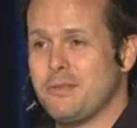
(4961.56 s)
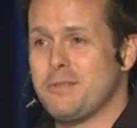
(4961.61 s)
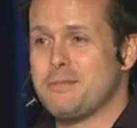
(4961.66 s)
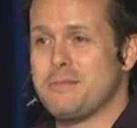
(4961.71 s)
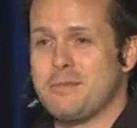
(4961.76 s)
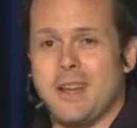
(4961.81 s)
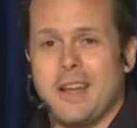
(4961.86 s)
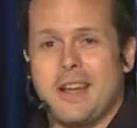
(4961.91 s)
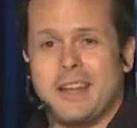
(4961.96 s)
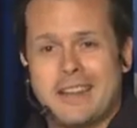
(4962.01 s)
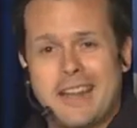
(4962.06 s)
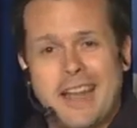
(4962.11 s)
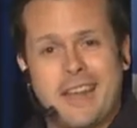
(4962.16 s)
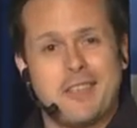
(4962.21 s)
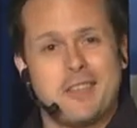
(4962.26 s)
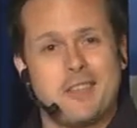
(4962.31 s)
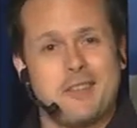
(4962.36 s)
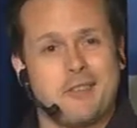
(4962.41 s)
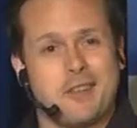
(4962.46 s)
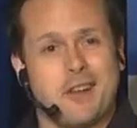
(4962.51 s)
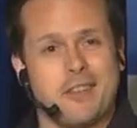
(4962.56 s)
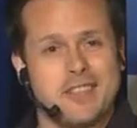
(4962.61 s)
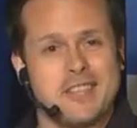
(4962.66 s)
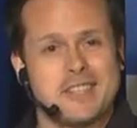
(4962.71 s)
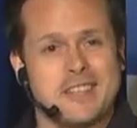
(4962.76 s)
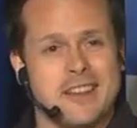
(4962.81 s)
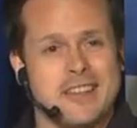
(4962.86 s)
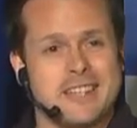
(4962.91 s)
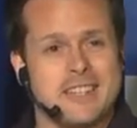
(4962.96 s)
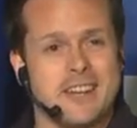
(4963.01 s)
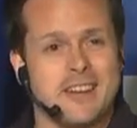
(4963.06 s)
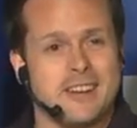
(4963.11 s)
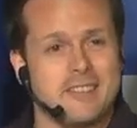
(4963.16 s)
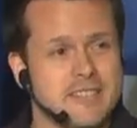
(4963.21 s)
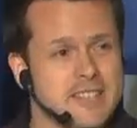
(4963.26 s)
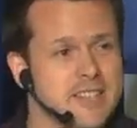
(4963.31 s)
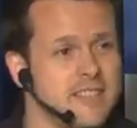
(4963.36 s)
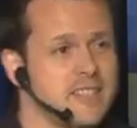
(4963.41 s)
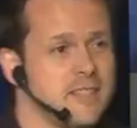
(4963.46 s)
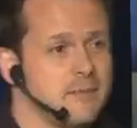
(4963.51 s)
from now that you've got this idea of
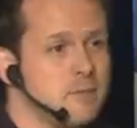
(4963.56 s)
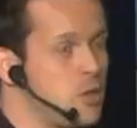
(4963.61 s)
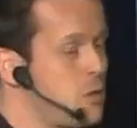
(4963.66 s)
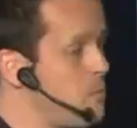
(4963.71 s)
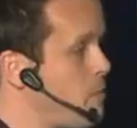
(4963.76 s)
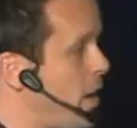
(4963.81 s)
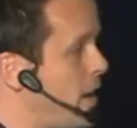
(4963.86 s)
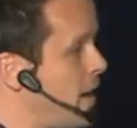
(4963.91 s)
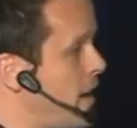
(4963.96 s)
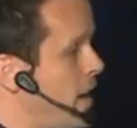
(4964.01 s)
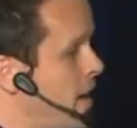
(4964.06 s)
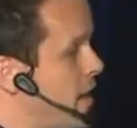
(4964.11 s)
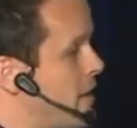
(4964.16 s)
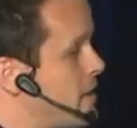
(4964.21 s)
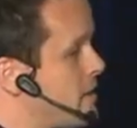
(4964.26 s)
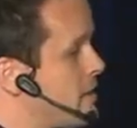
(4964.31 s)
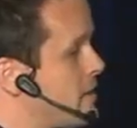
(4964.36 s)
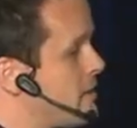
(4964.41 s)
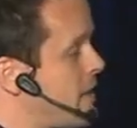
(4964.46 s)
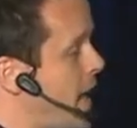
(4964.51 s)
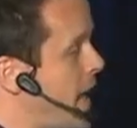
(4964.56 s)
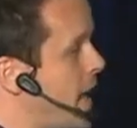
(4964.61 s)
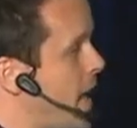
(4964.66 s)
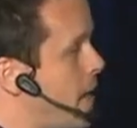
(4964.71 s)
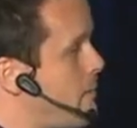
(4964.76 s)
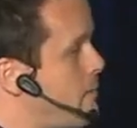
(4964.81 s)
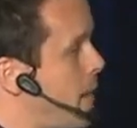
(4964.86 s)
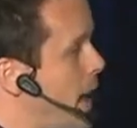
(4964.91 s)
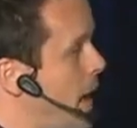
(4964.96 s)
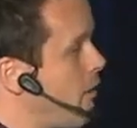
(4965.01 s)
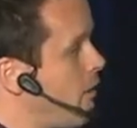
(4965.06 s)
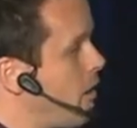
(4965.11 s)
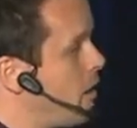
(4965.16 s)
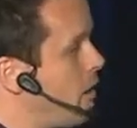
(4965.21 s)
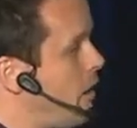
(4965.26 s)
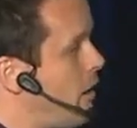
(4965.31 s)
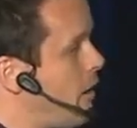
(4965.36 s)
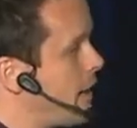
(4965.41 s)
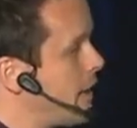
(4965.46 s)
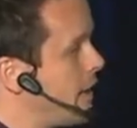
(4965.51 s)
systems. You might take up
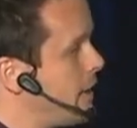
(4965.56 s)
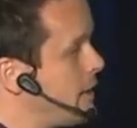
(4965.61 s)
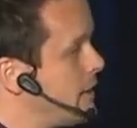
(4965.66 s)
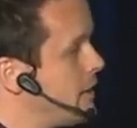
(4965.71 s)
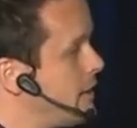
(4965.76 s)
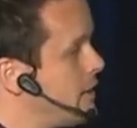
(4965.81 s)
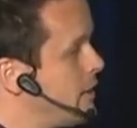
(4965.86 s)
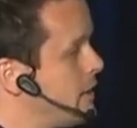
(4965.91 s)
paragliding.